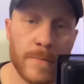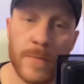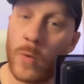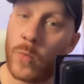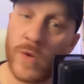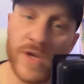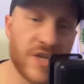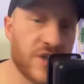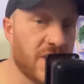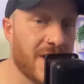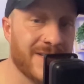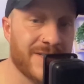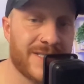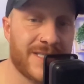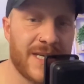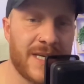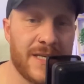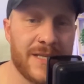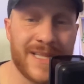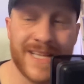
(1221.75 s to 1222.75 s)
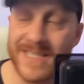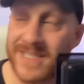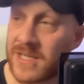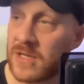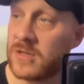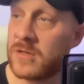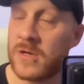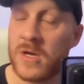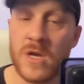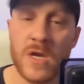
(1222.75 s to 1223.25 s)
But we shall see.
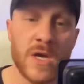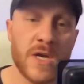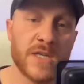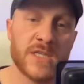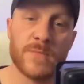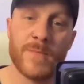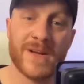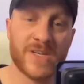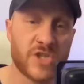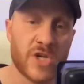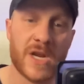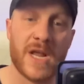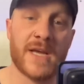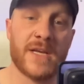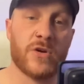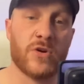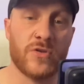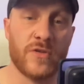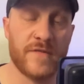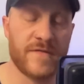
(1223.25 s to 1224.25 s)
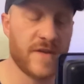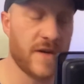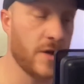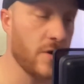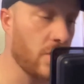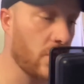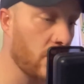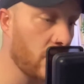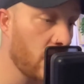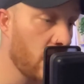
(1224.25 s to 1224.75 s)
Listen, smash a like on the
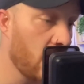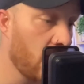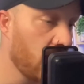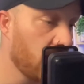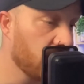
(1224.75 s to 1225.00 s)
video.